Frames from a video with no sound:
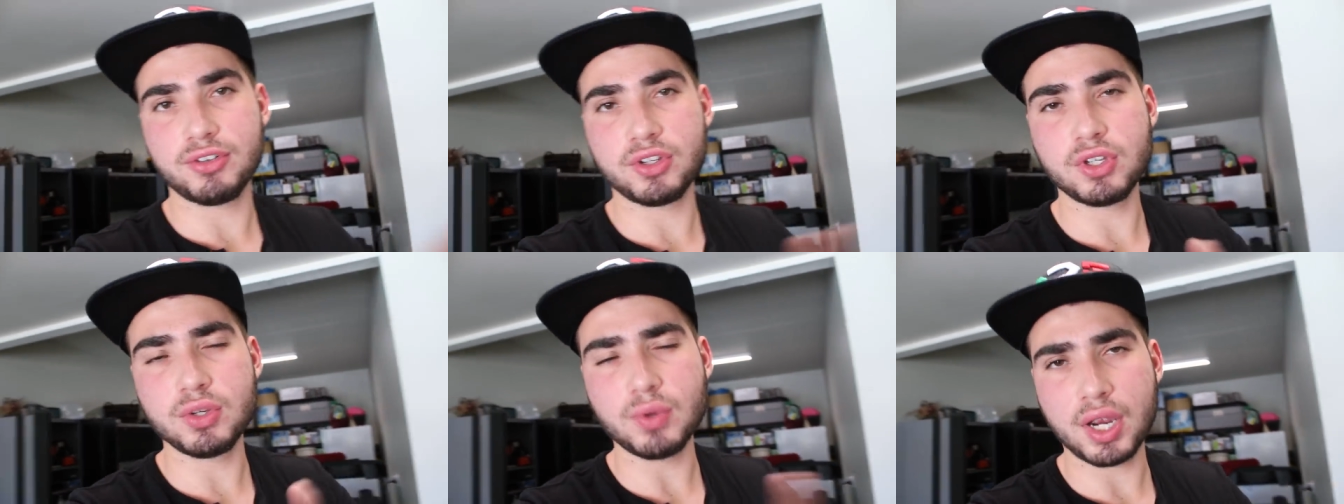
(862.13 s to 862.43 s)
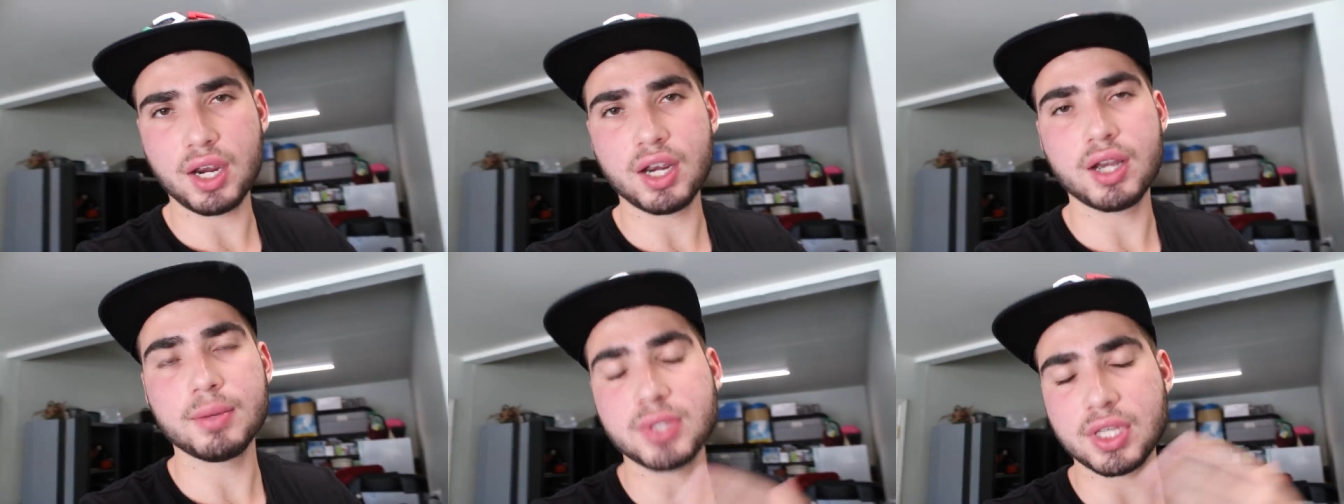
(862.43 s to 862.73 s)
For you
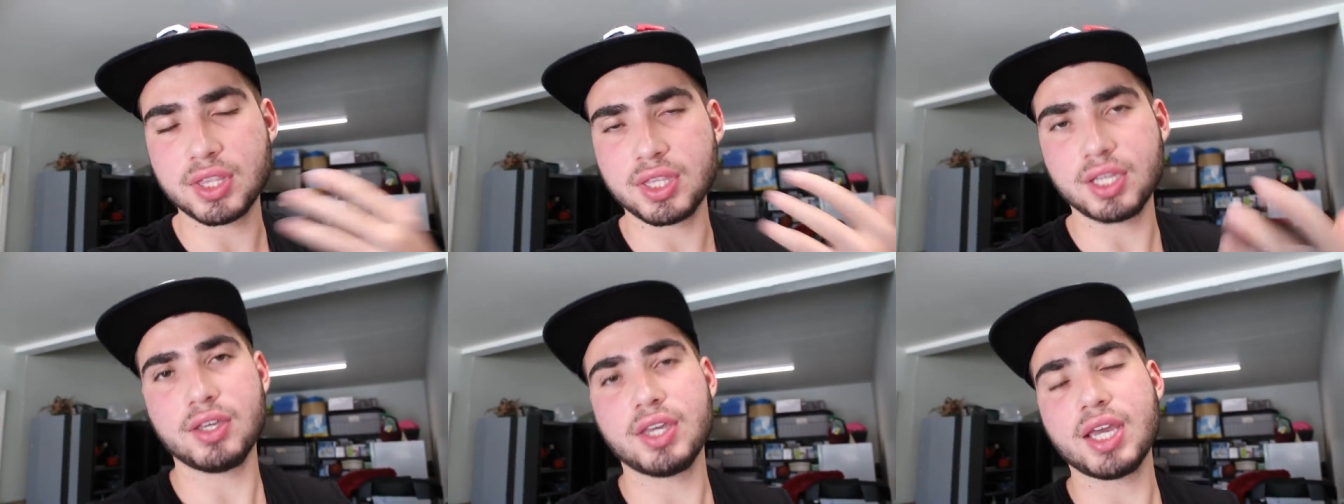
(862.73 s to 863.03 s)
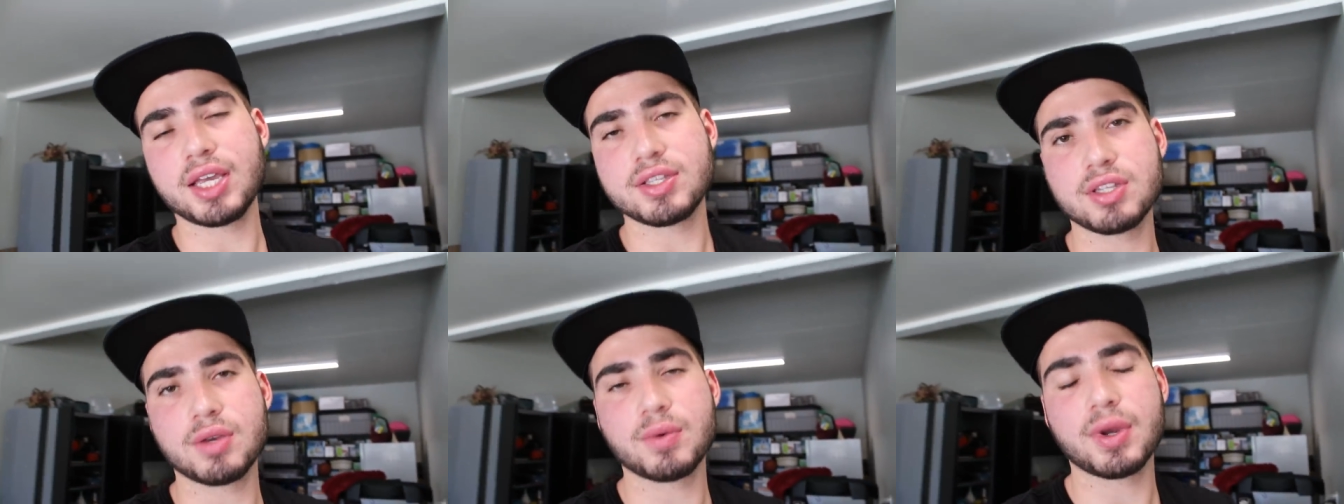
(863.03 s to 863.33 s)
Arabs, I think you
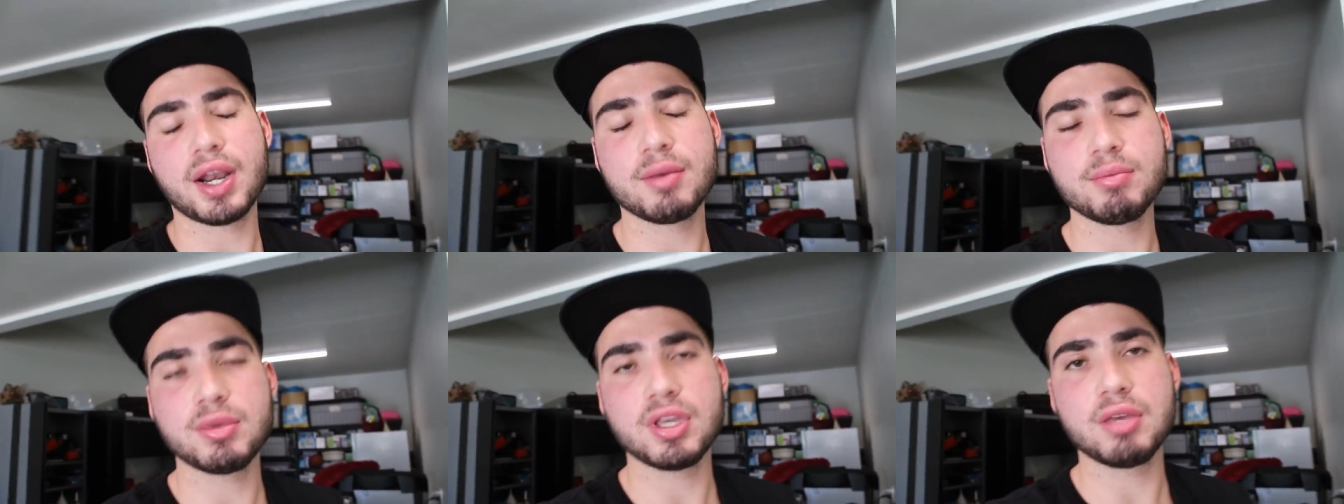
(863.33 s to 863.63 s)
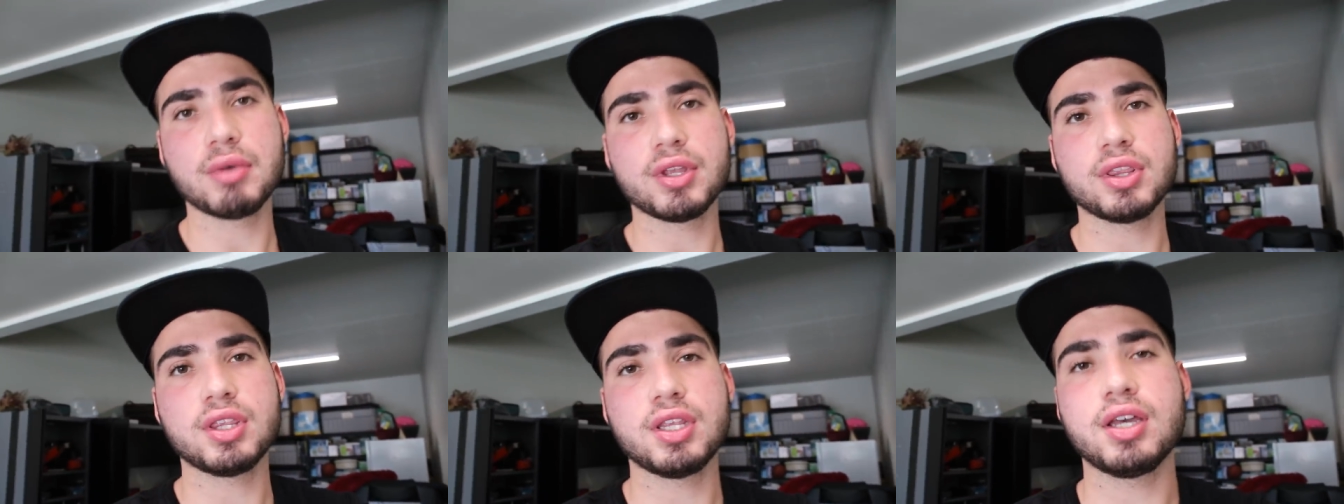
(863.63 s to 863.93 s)
guys know what I
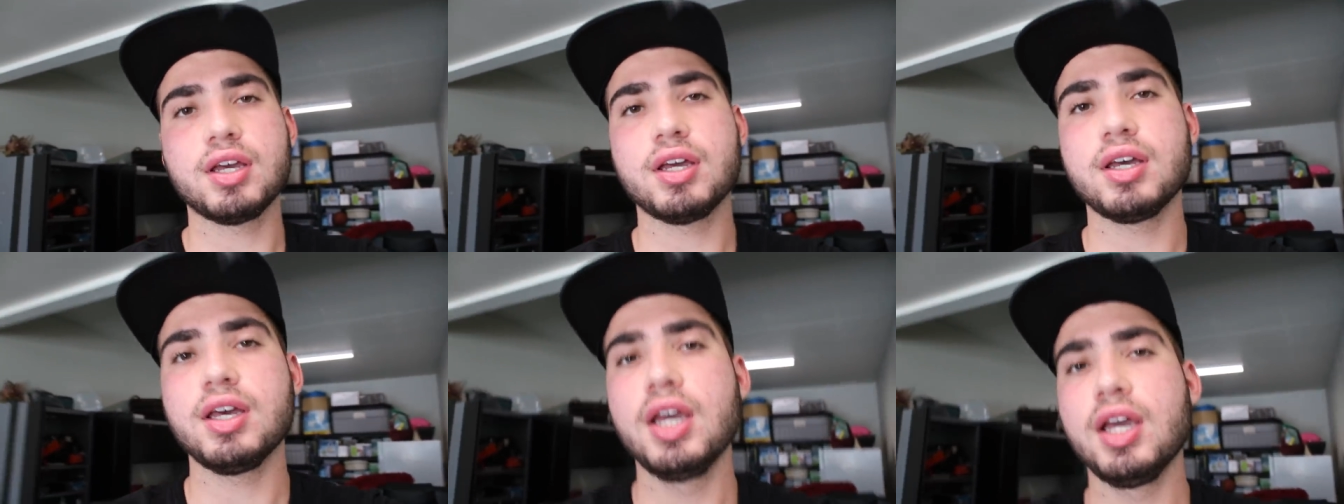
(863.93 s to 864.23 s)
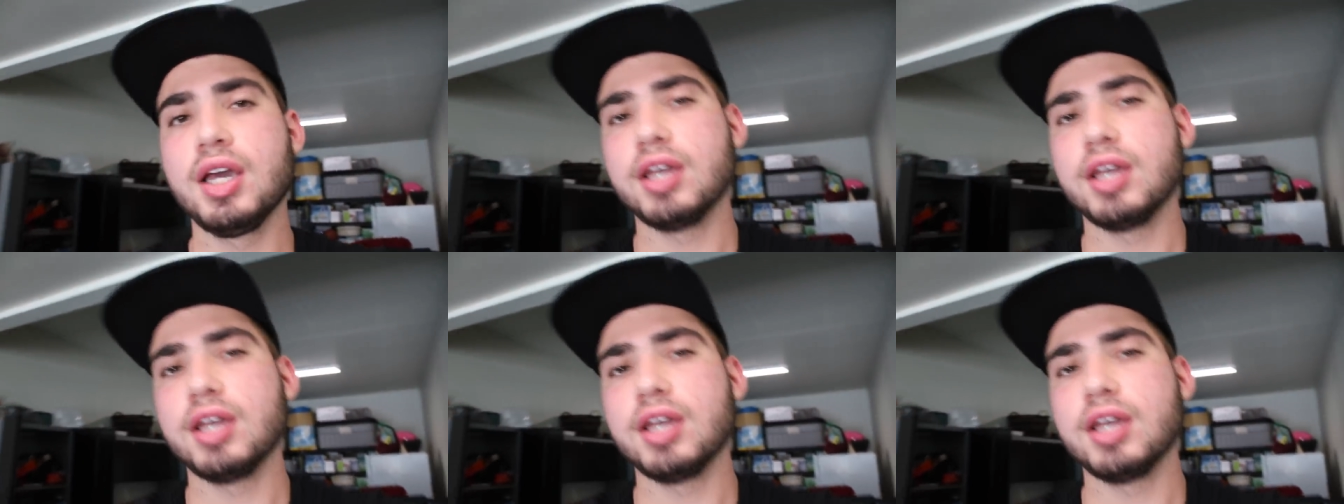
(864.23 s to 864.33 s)
mean about the